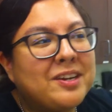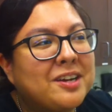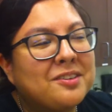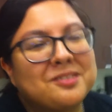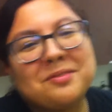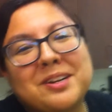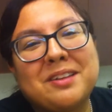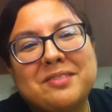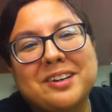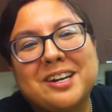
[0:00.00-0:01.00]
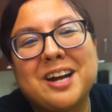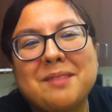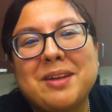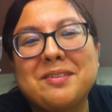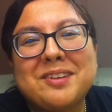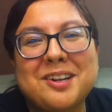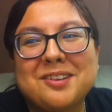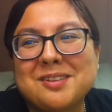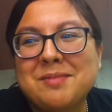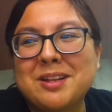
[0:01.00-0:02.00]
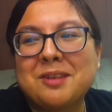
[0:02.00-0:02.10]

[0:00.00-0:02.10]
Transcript: videos. Whenever I make videos, I mean,